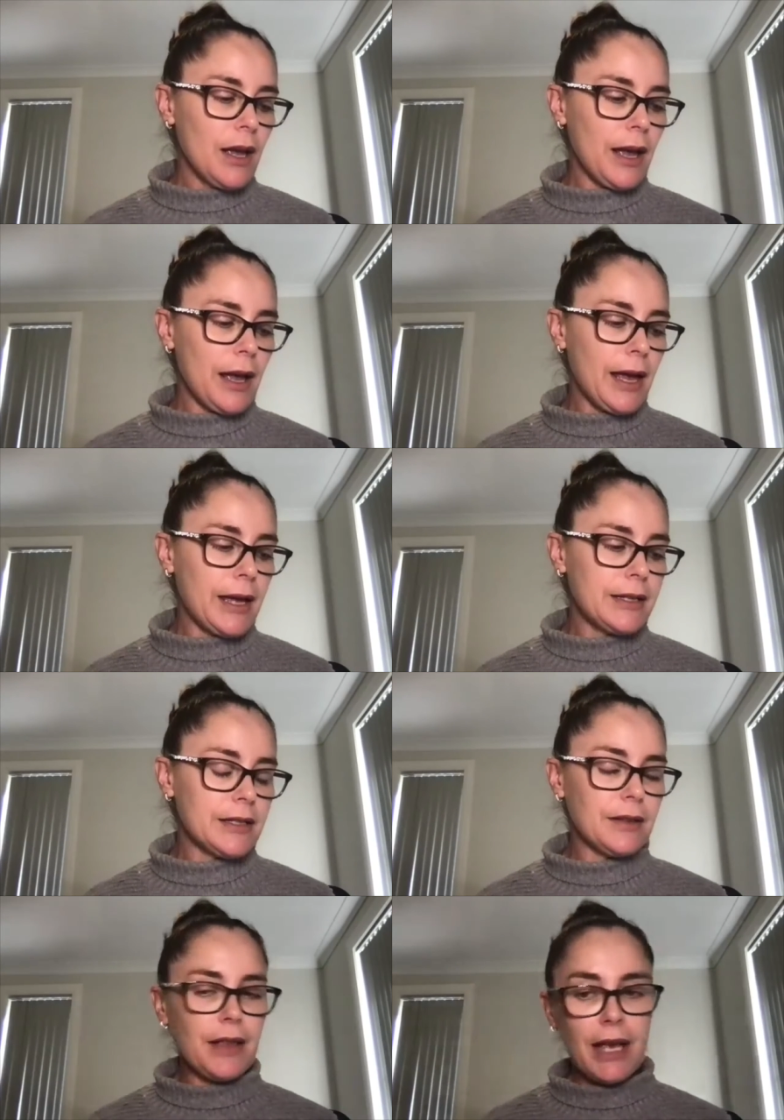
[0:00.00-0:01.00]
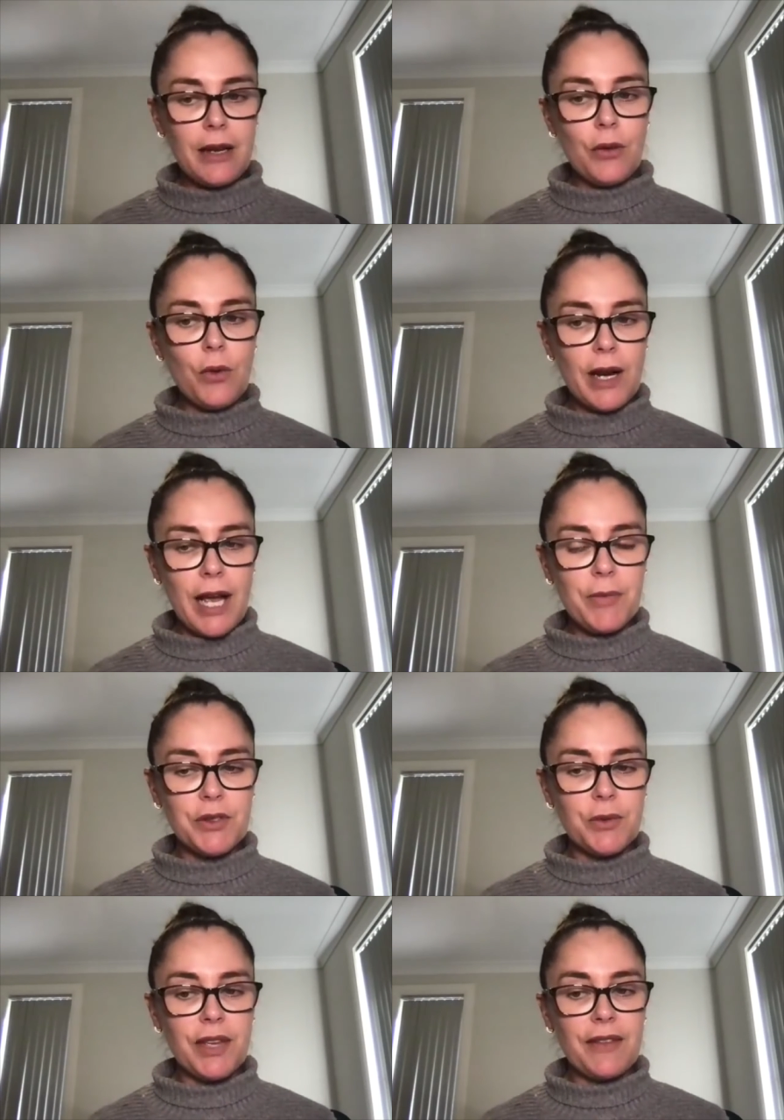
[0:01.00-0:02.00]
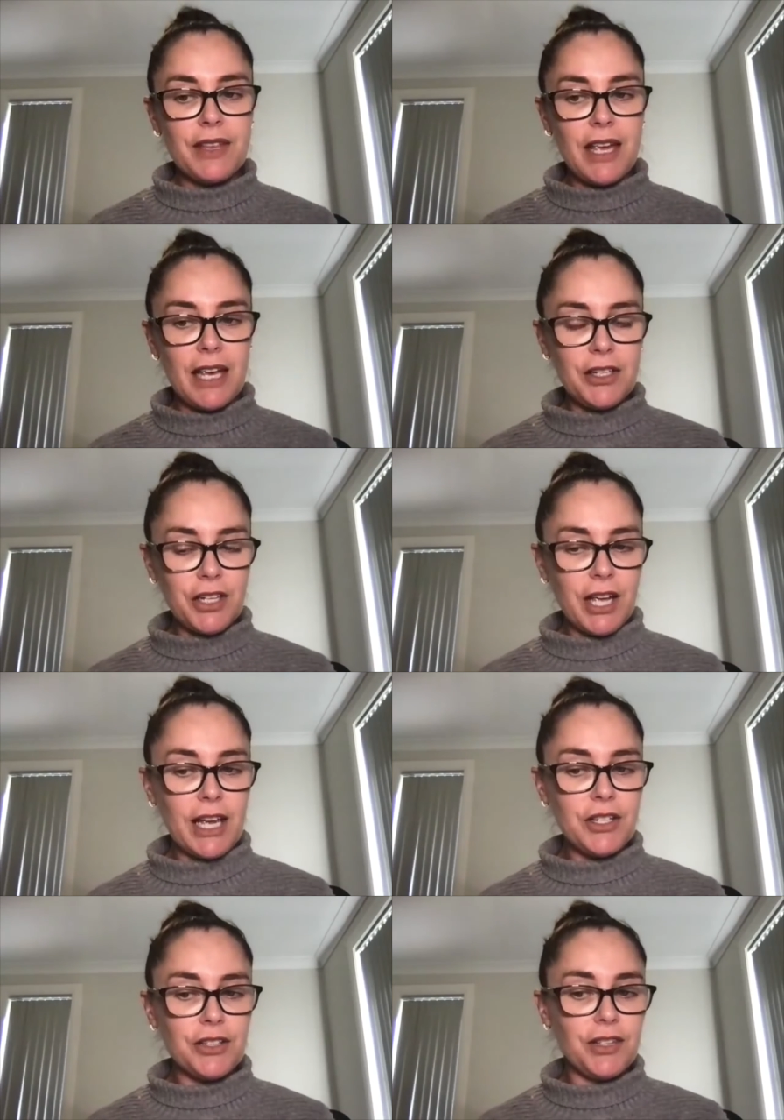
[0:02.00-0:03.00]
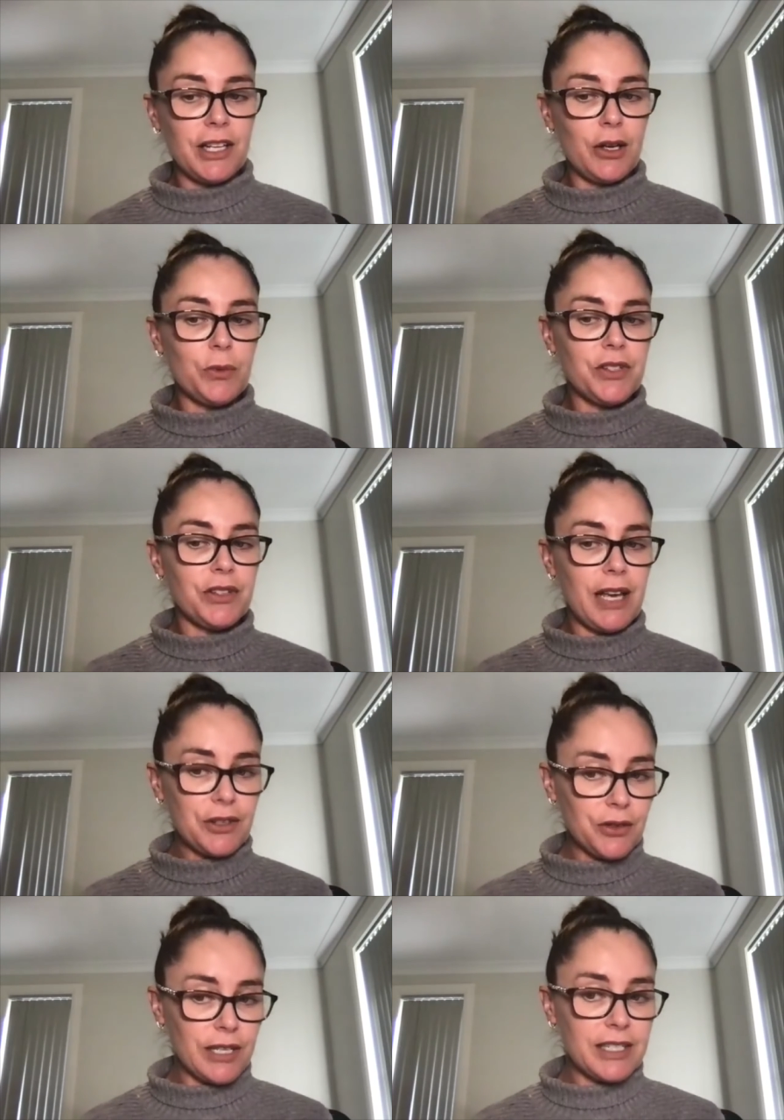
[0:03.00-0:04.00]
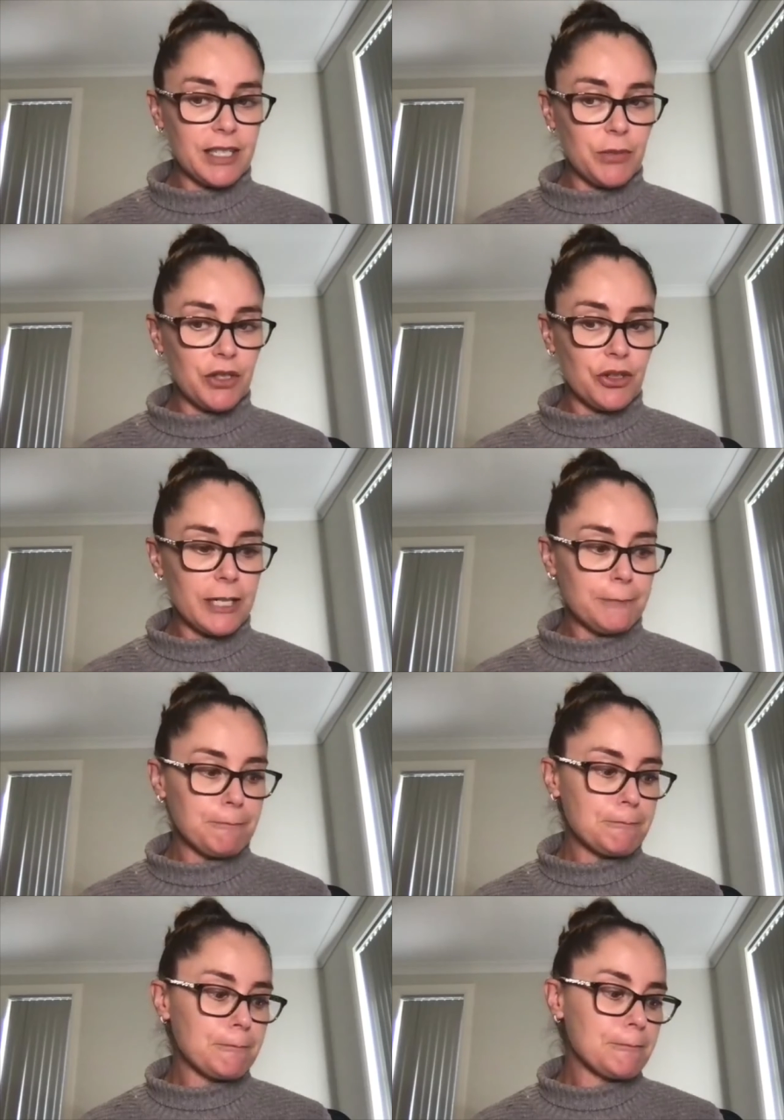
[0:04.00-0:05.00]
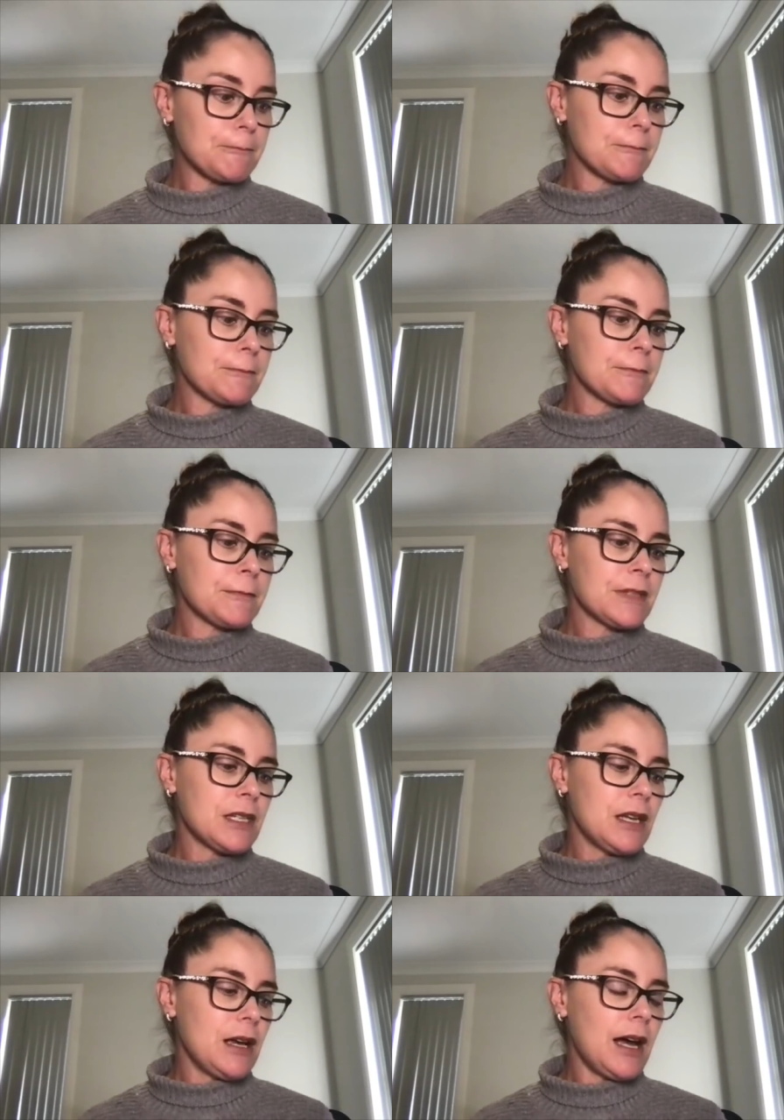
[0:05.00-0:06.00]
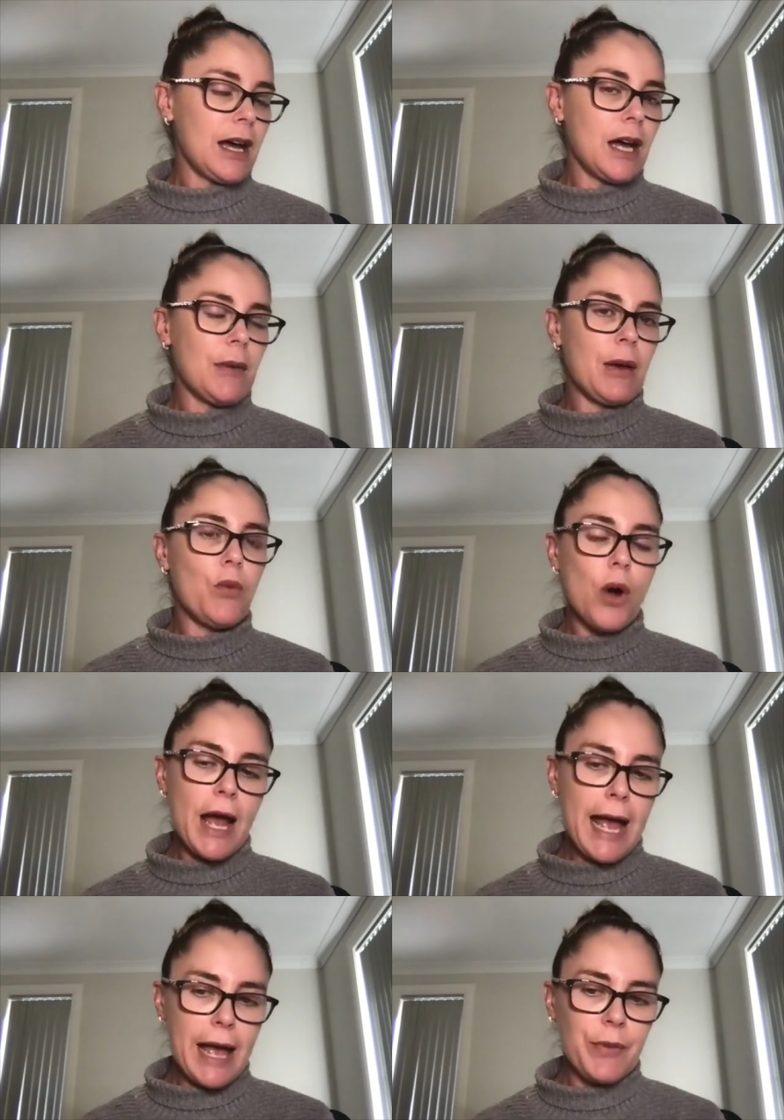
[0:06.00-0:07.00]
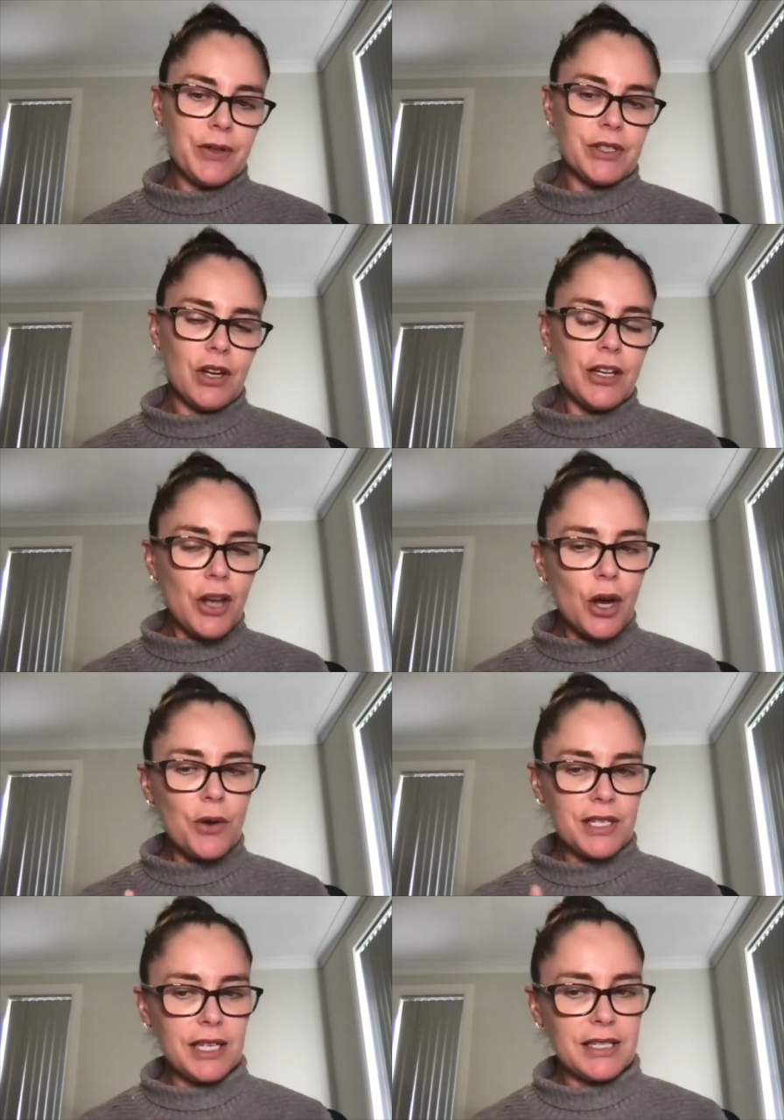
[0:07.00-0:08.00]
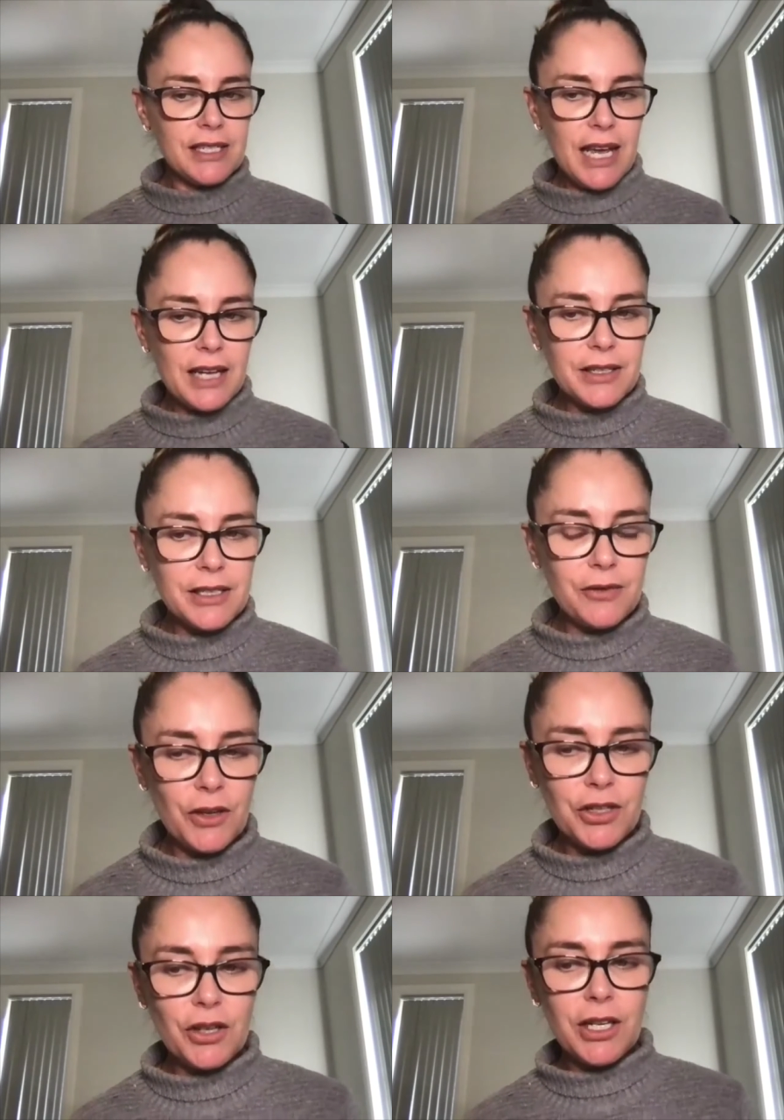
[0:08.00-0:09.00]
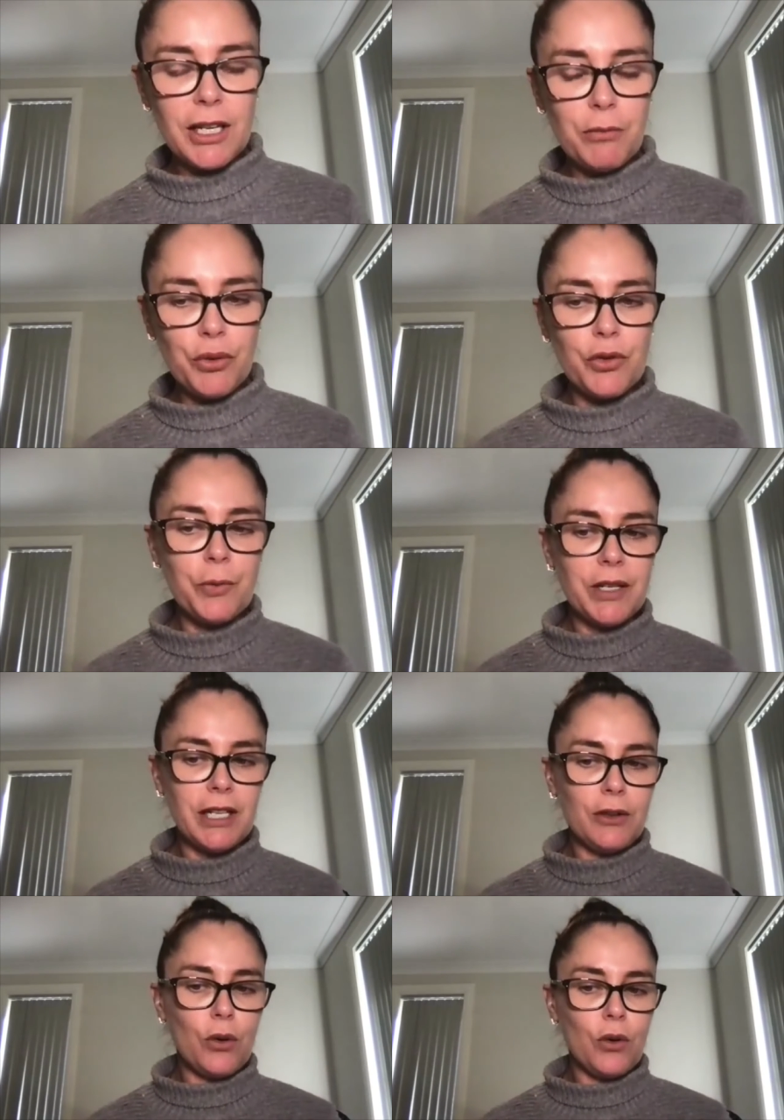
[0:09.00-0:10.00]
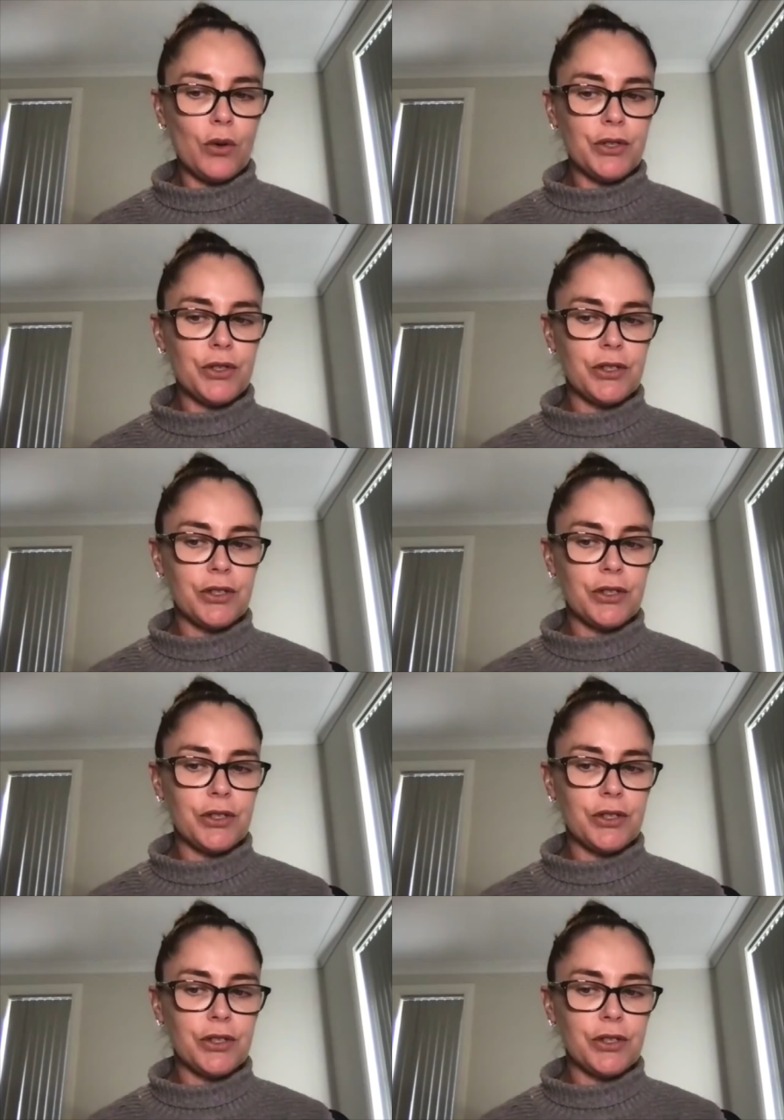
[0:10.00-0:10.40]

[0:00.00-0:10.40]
And then what happens with that? The education then helps the natural asymmetry. And what happens? I know it's unsoundness if I don't get improvement in the horse.